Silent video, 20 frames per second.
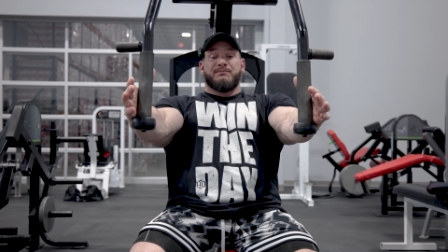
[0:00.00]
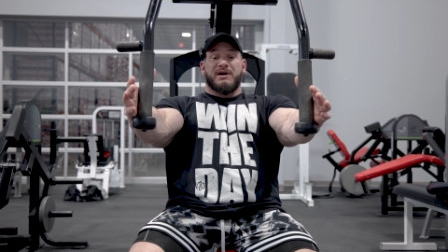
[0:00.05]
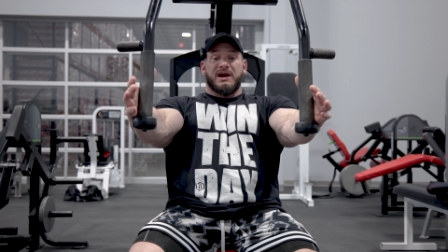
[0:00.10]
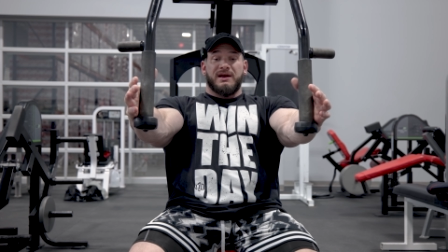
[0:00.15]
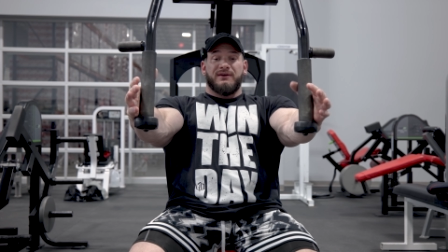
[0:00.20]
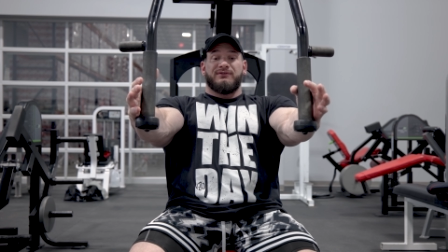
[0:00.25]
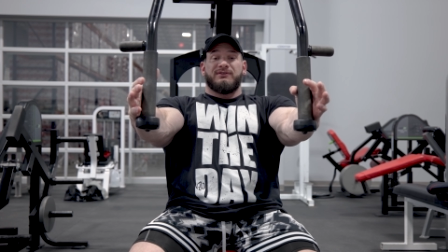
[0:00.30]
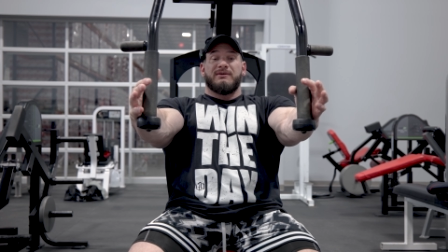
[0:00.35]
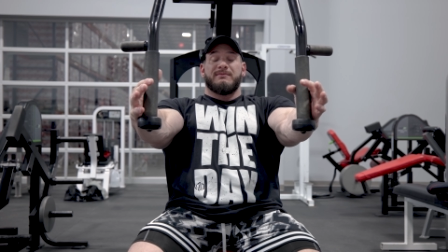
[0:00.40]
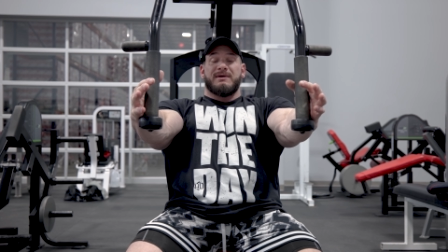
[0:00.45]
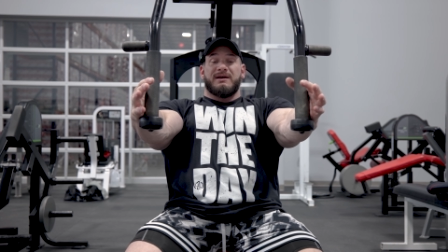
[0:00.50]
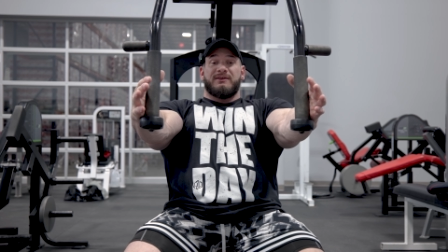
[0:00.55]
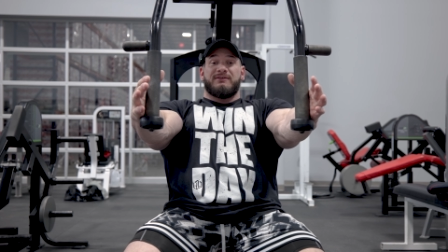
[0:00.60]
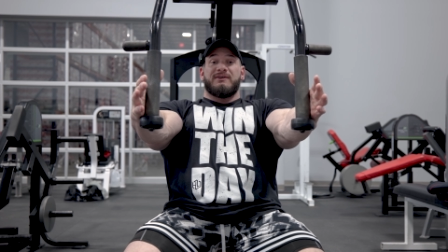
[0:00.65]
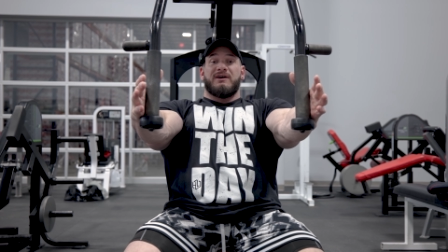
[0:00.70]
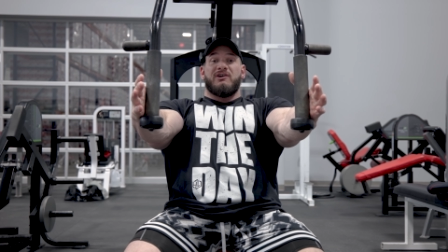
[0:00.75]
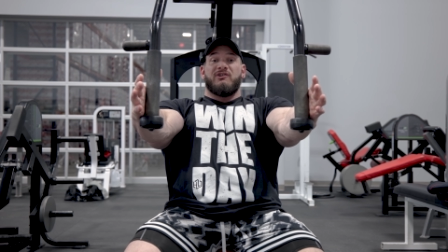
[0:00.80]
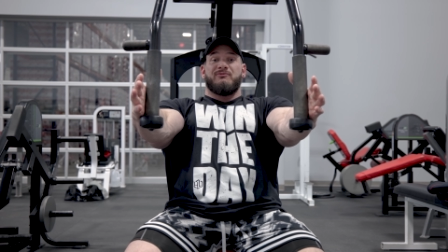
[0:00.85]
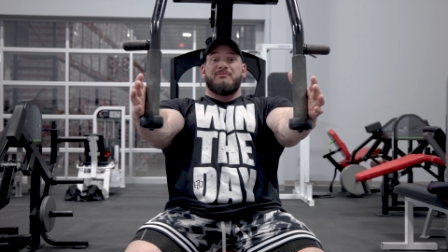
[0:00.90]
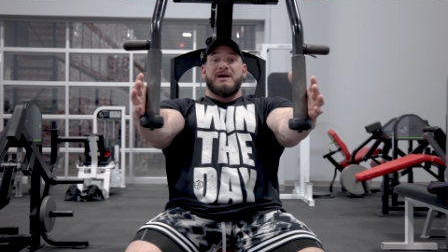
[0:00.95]
bracing
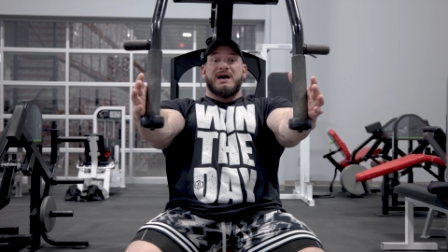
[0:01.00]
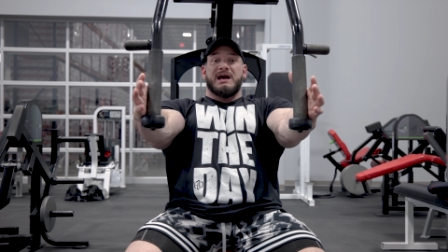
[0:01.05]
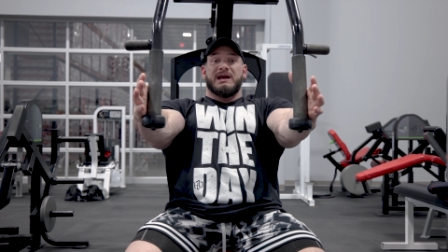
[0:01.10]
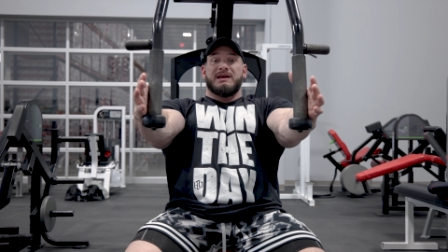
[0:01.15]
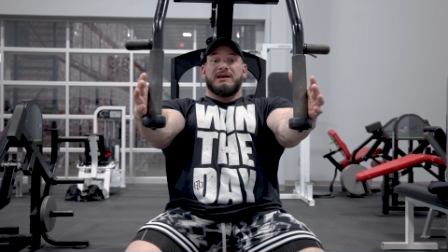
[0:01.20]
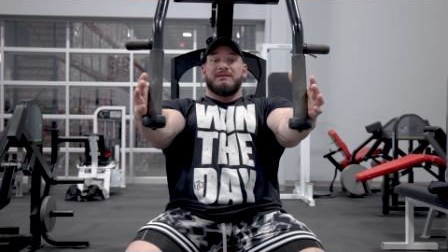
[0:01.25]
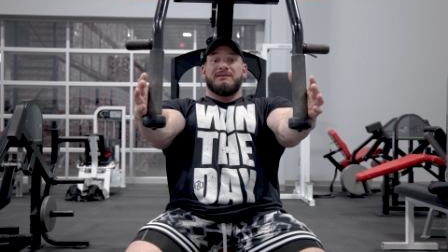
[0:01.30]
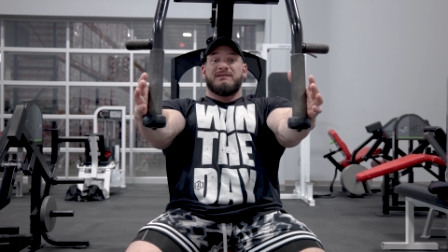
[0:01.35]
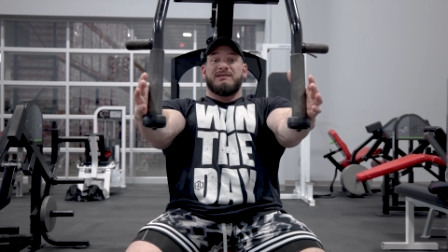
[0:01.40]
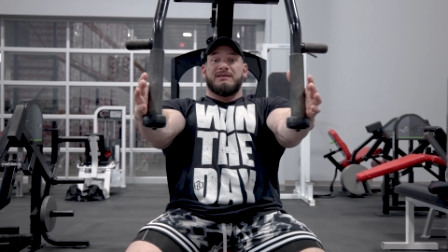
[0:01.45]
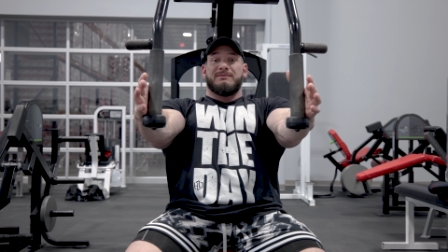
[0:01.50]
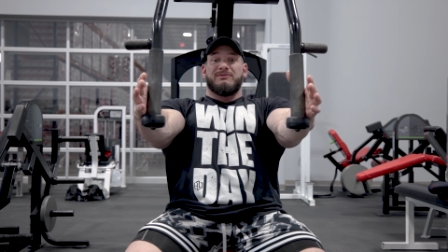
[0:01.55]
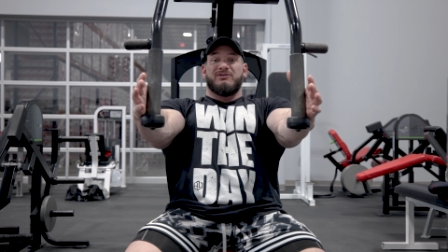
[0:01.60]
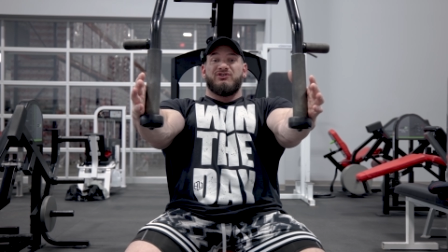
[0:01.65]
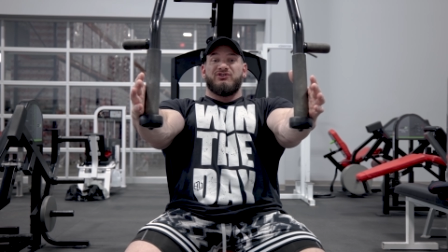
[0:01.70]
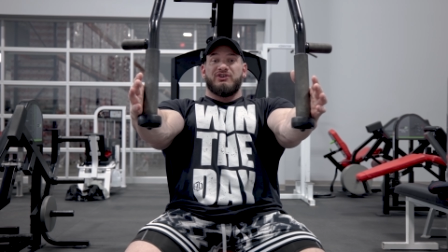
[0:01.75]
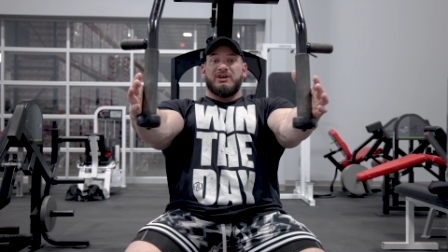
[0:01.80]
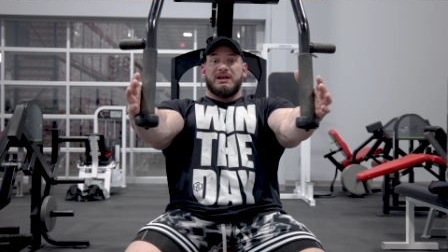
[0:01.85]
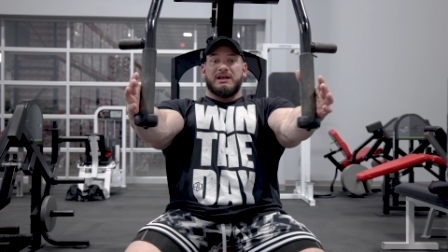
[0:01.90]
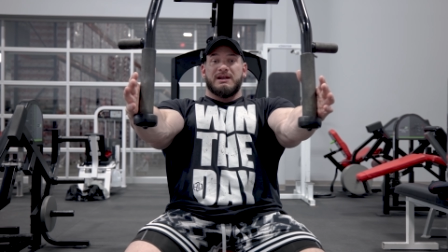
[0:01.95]
myself back into the
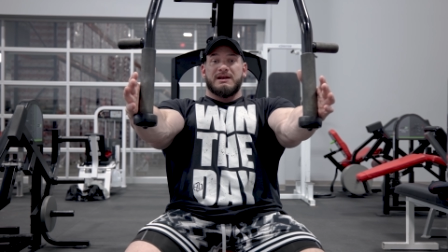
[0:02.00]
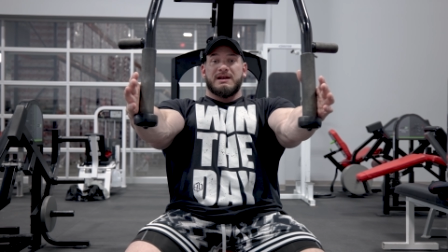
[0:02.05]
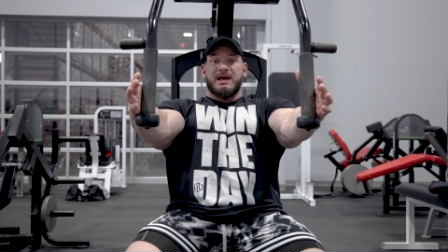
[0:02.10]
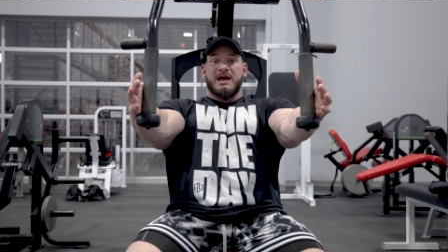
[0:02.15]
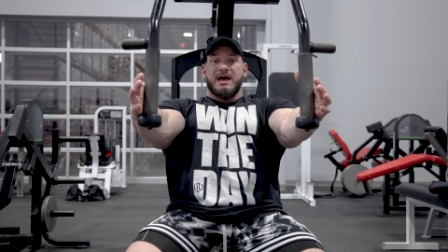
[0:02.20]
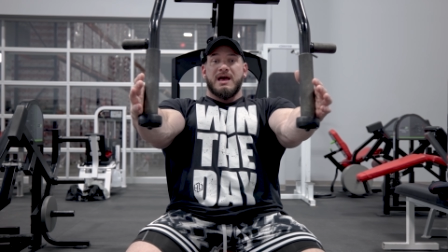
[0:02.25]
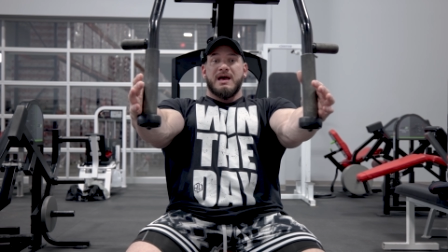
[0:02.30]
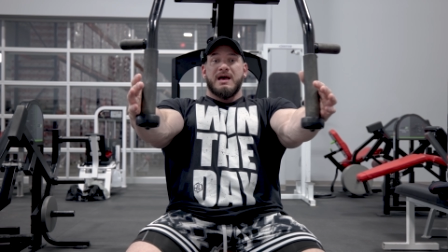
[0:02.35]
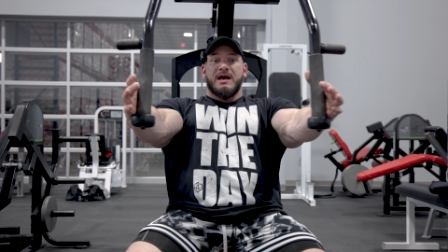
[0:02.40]
machine.